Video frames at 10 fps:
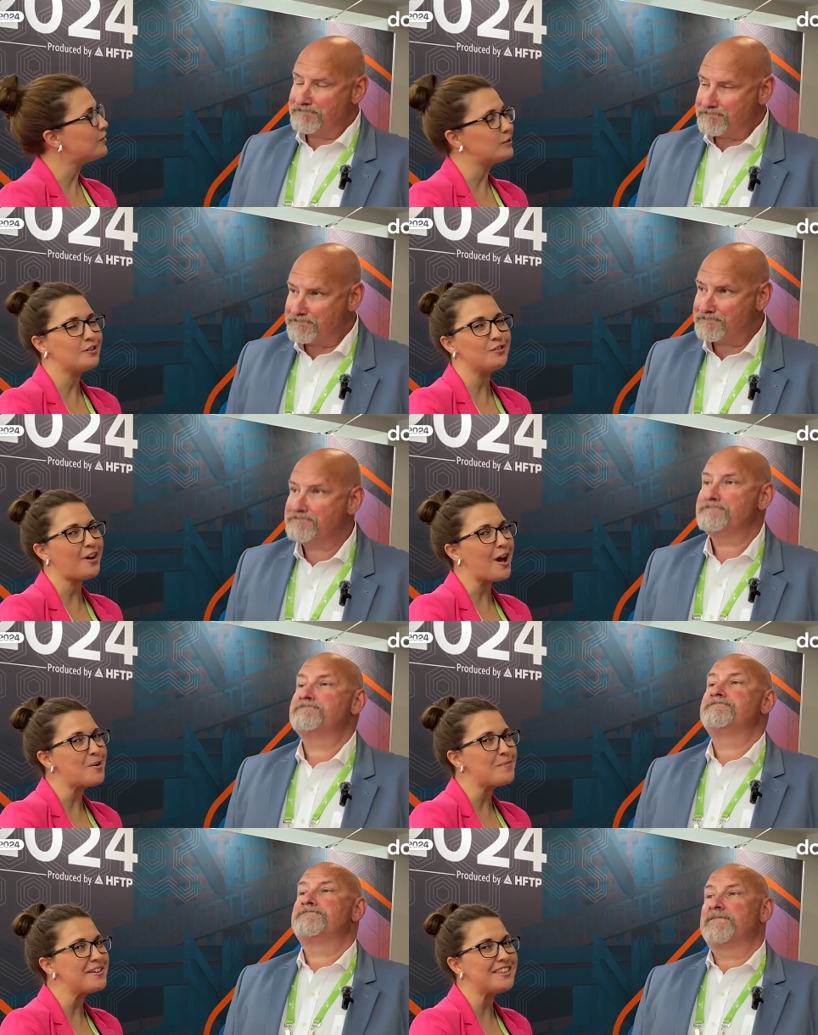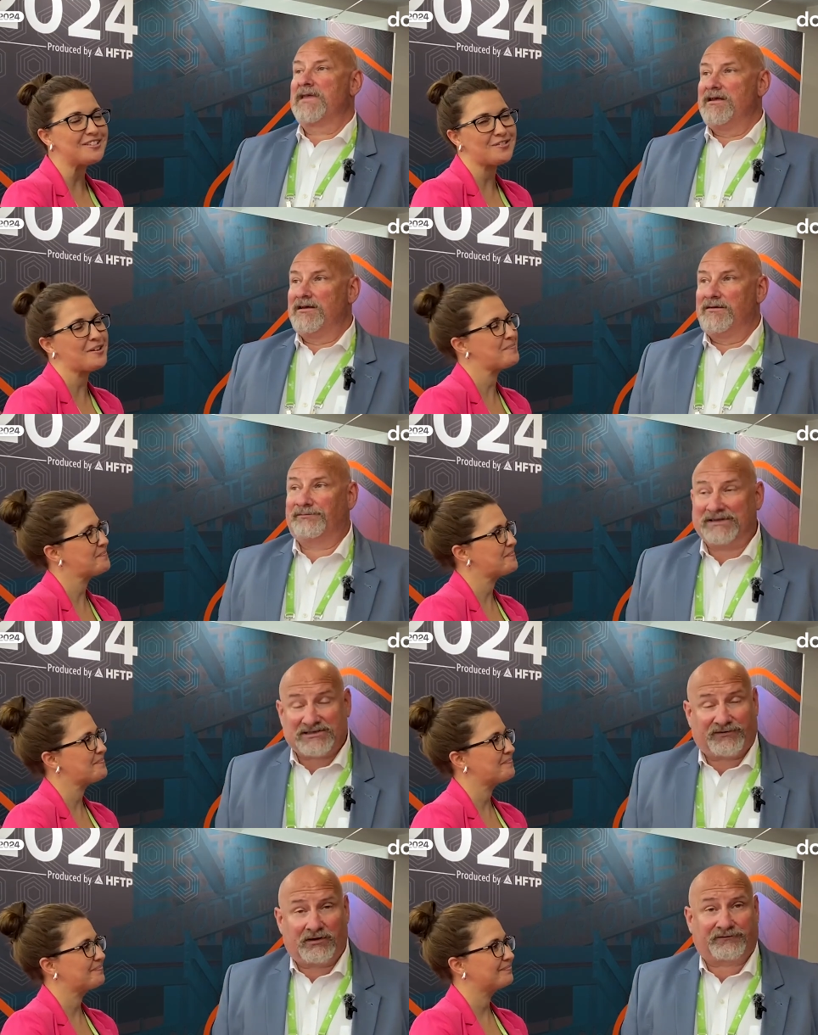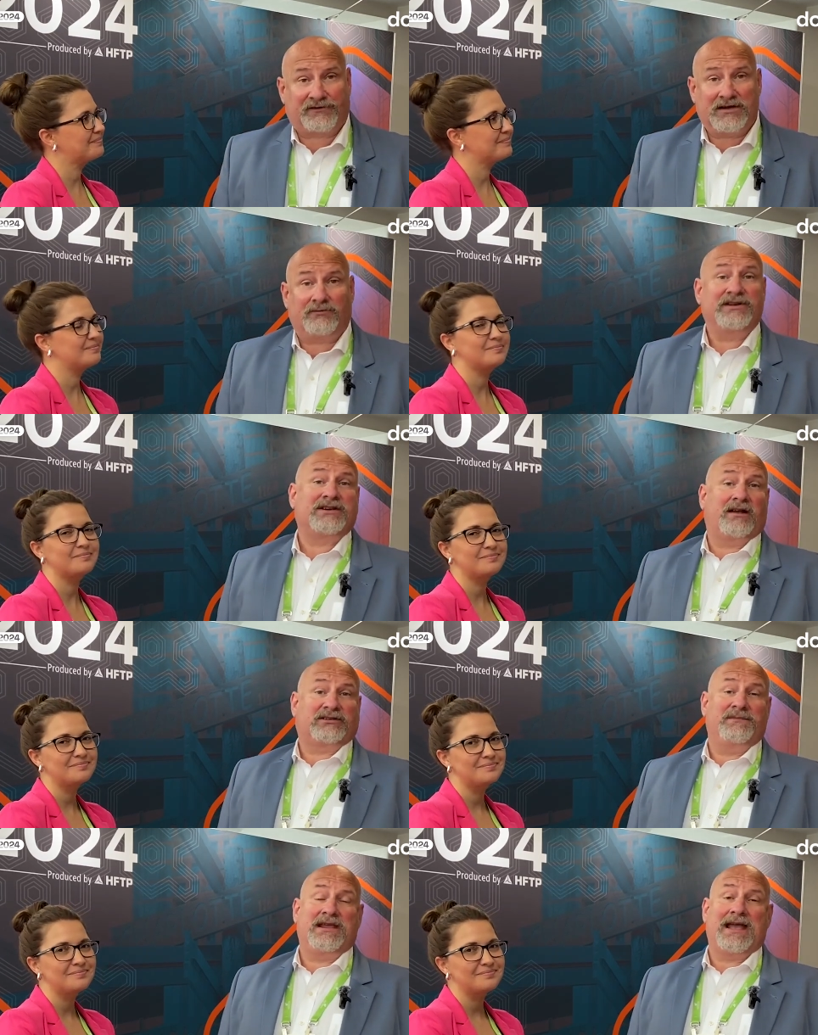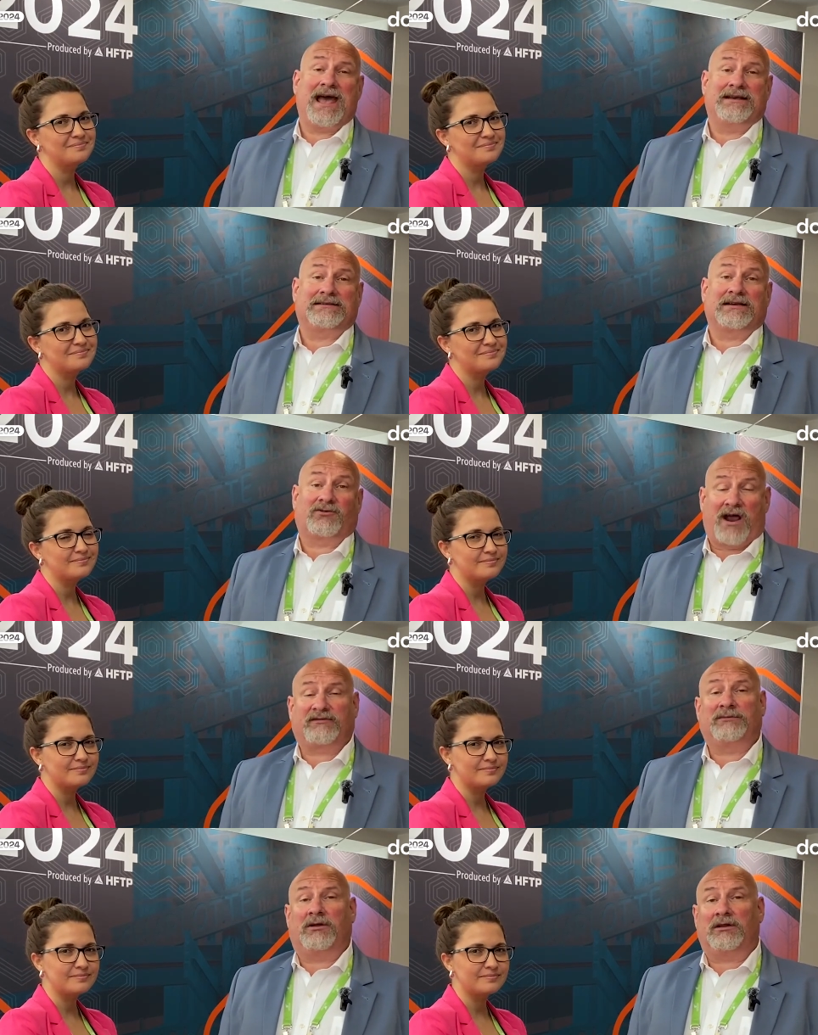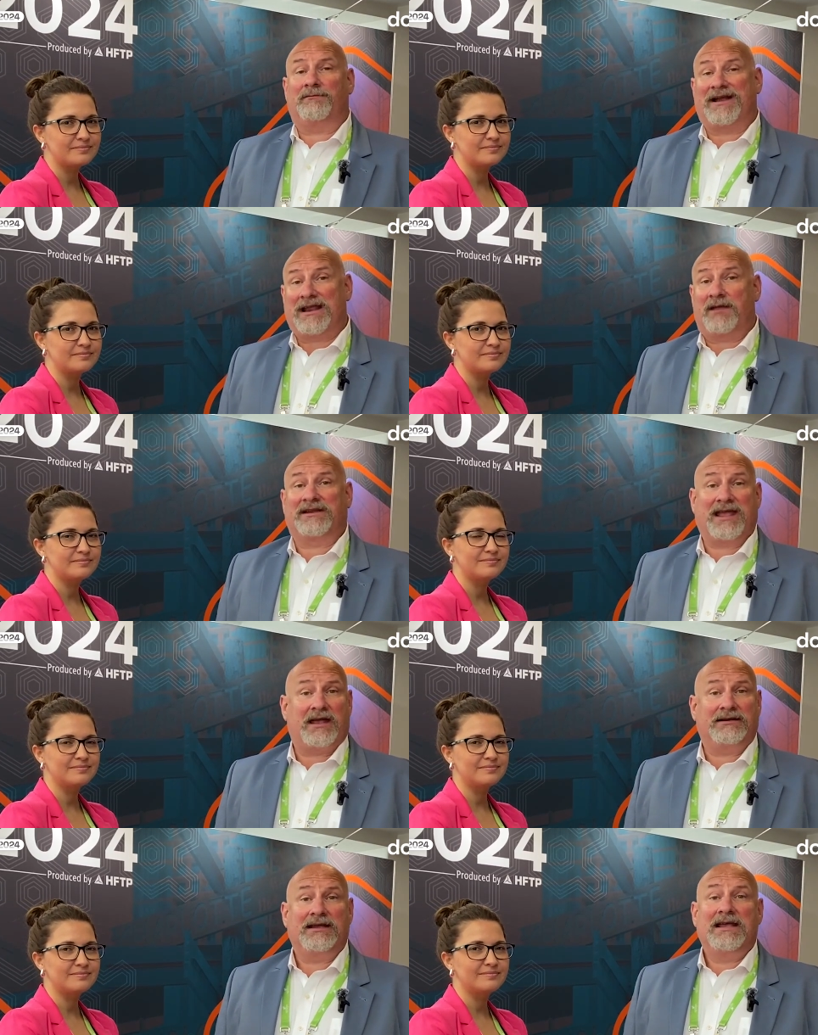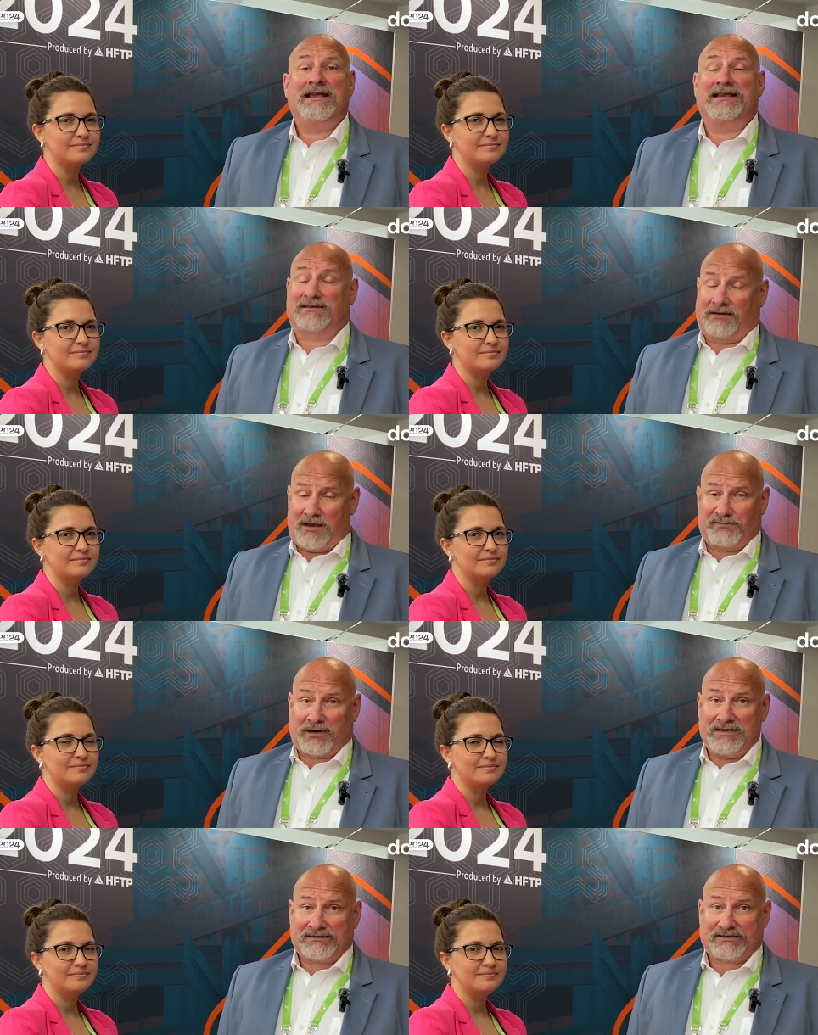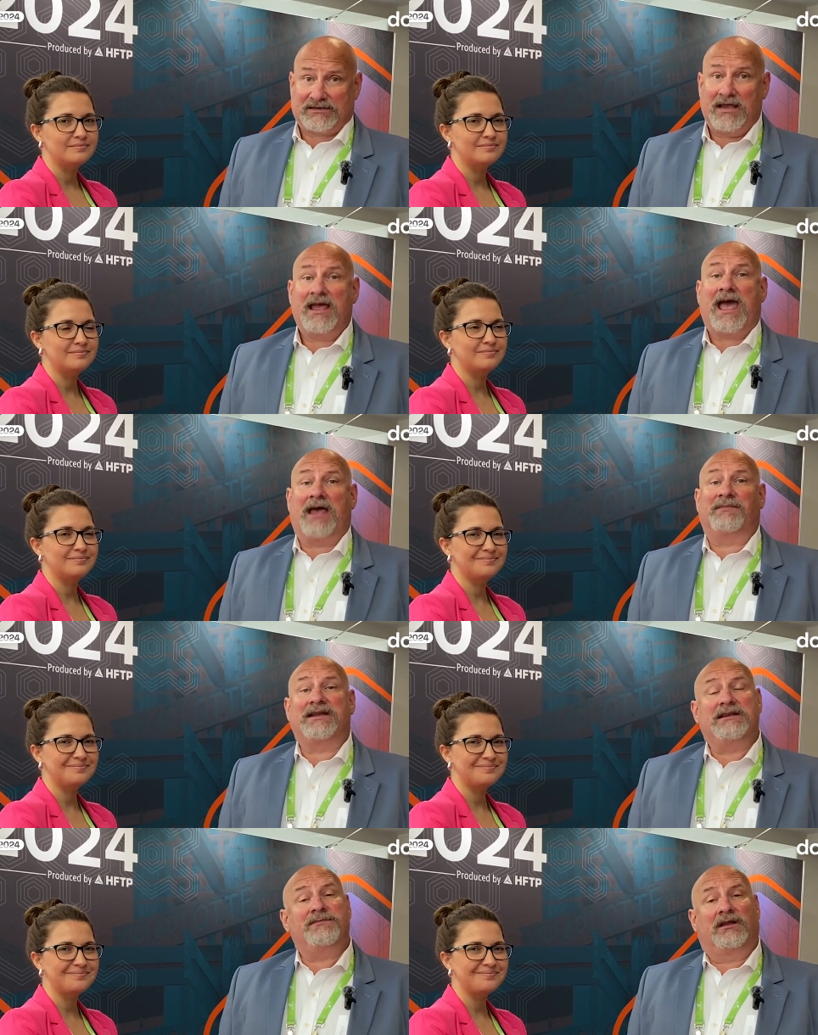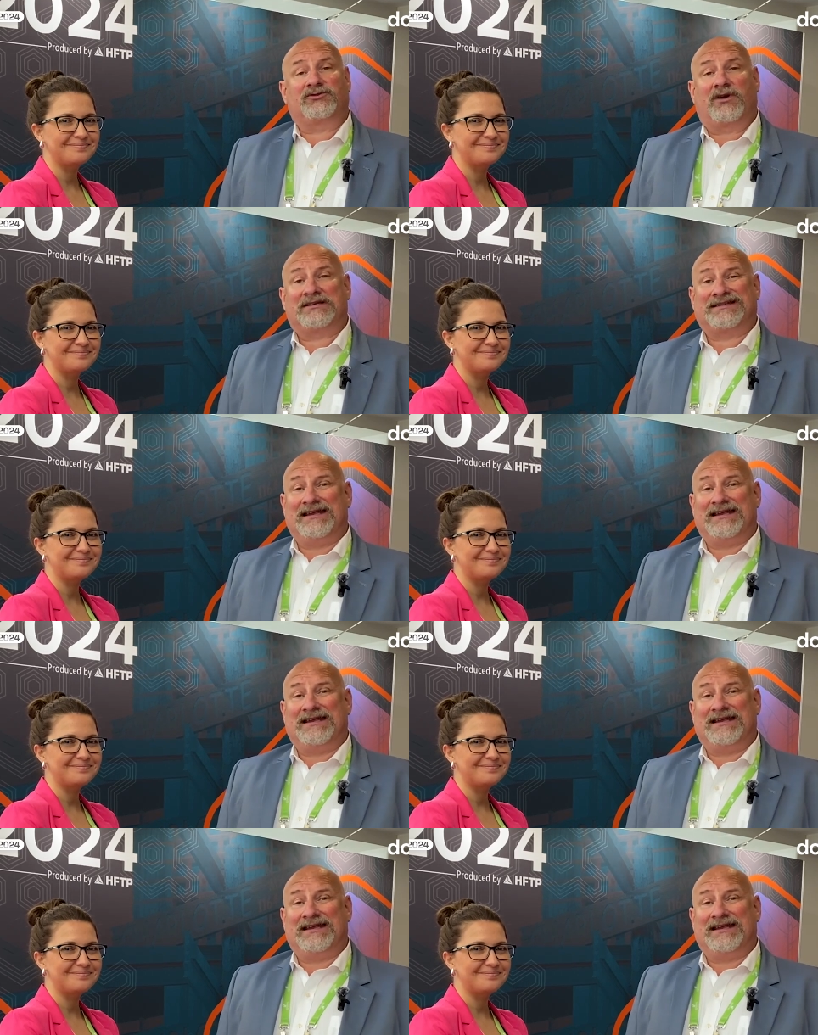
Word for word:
Speaker 1: a hold of you, how might they do that?
Speaker 2: Please feel free to reach out to me at Craftable. My name again is Glenn Price. And my email address